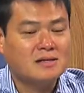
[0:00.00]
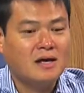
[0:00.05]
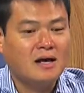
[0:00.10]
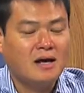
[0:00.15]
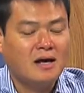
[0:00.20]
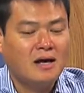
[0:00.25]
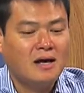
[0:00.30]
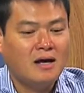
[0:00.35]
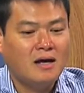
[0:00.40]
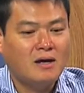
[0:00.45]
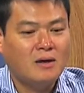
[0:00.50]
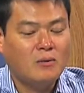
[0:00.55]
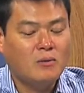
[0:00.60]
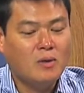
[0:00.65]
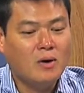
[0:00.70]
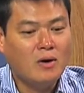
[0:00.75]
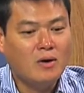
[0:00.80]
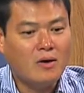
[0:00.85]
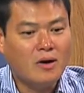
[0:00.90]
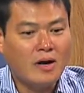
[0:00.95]

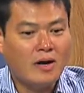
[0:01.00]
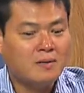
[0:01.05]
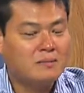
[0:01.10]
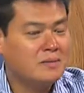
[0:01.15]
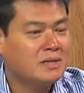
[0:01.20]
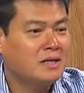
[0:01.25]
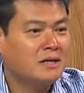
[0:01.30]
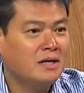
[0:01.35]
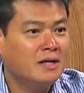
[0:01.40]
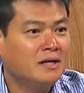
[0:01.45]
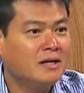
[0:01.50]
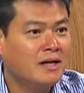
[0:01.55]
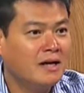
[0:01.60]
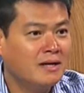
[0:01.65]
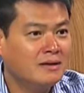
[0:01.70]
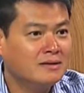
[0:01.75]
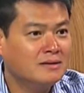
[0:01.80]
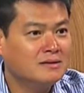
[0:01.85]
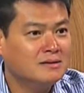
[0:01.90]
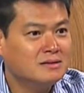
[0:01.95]
well, I am
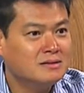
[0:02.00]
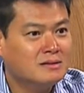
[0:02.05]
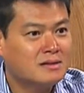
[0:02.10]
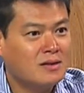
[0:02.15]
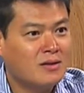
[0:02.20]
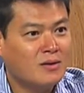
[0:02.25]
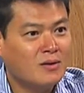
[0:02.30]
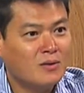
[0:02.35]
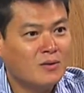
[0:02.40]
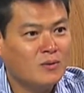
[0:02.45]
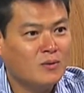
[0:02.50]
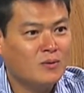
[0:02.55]
Canadian, so